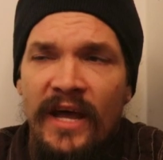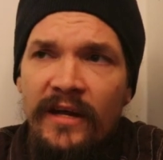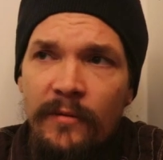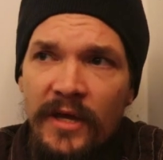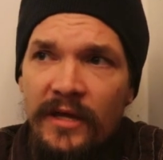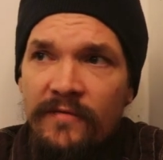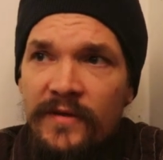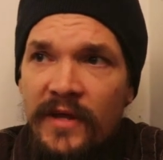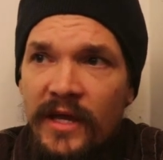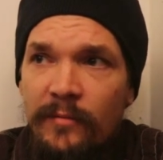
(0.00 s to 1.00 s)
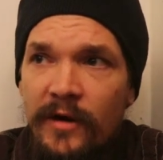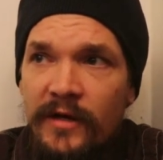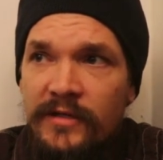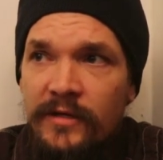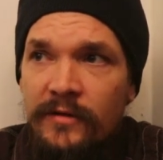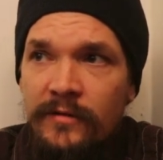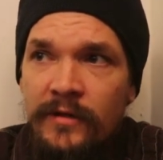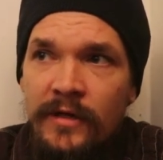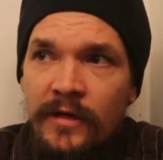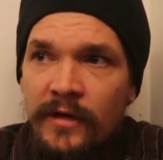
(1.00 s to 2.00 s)
And I mean, if you think about it
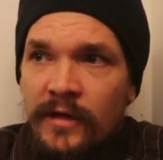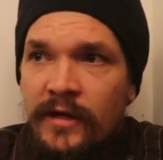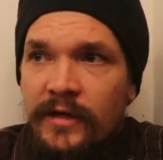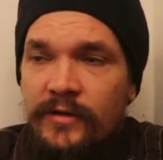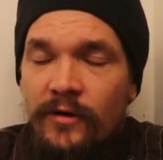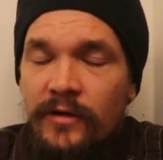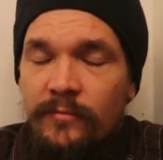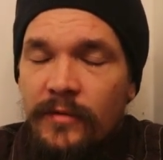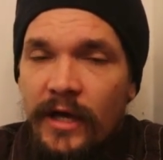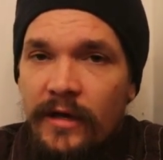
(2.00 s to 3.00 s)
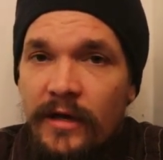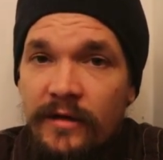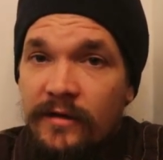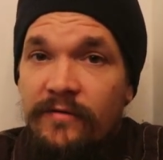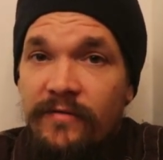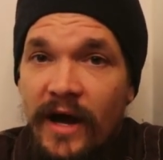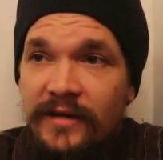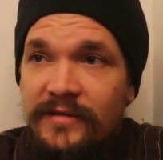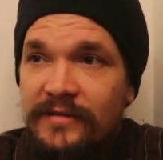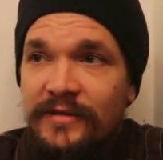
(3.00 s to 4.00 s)
too, he told them, hey, the
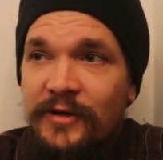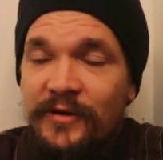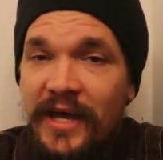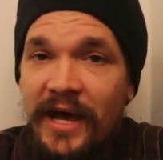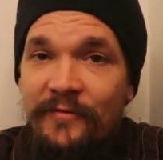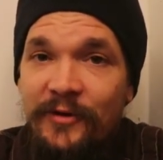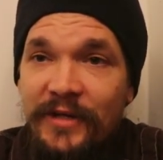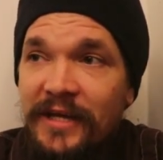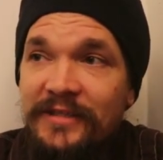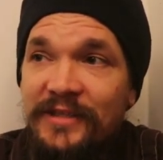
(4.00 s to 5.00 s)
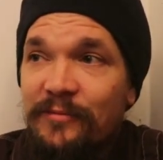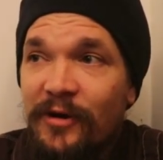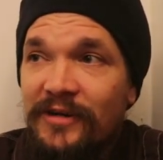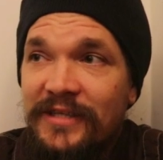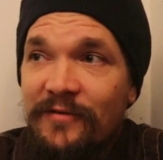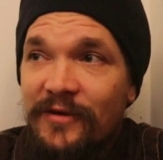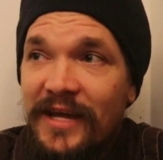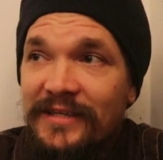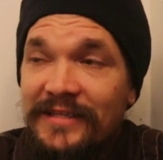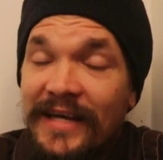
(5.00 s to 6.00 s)
foxes, they have their dens and the birds have their
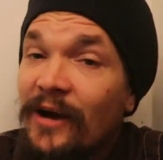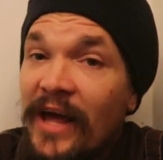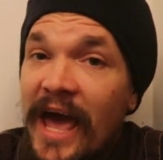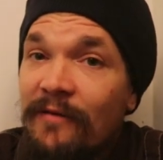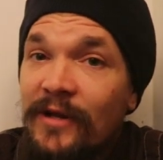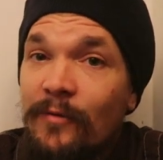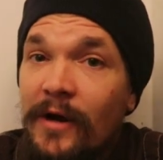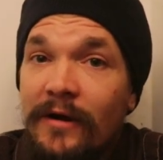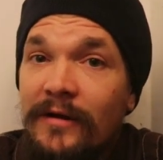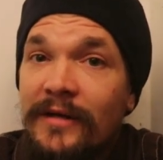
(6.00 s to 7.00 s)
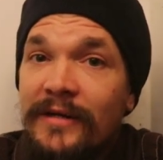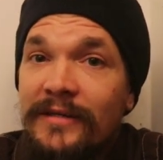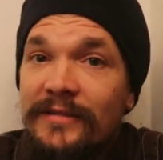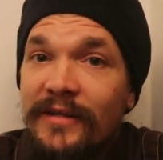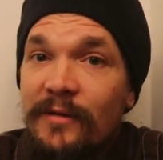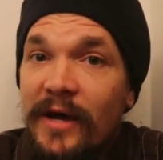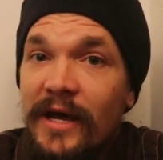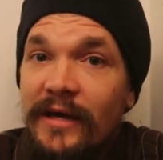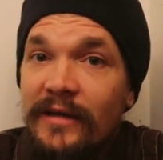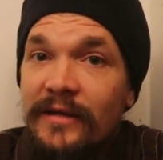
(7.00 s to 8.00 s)
nests. He says, I don't have anywhere to lay
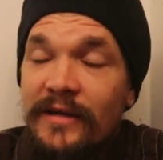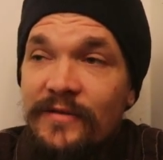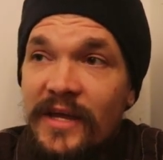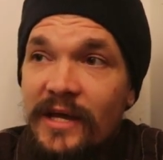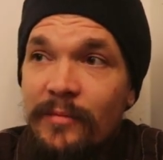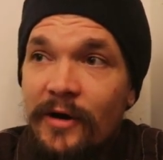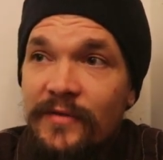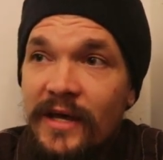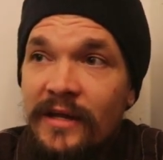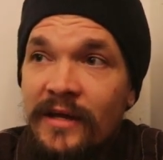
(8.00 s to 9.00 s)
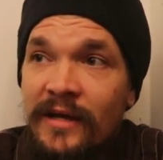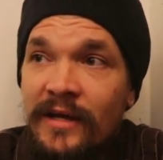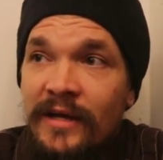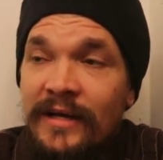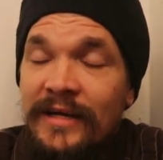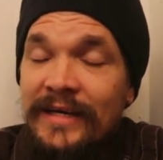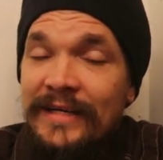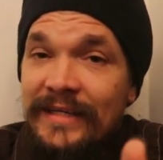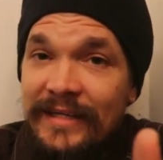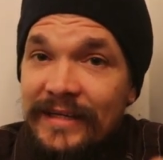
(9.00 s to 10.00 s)
my head. You think about that,
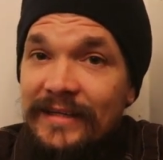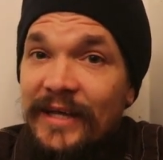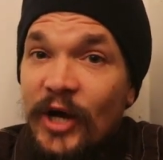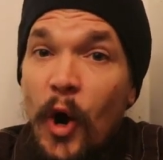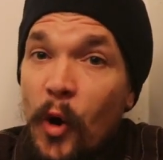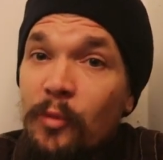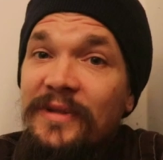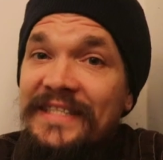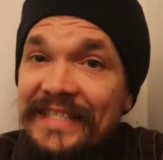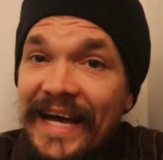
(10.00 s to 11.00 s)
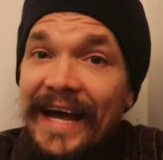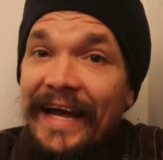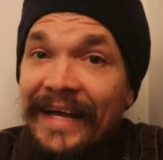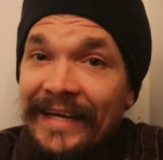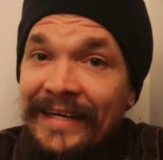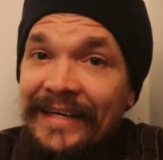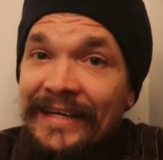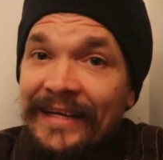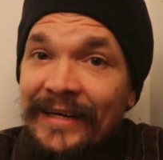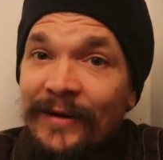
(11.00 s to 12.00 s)
like a homeless guy
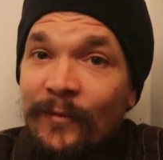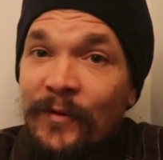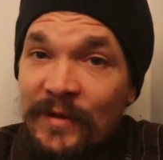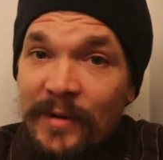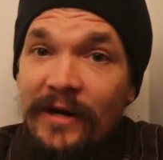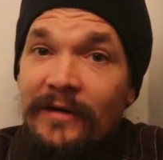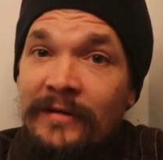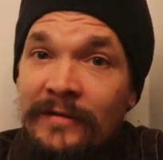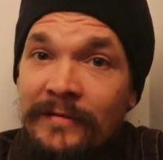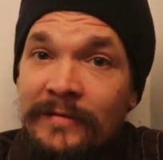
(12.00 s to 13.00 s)
with a beard.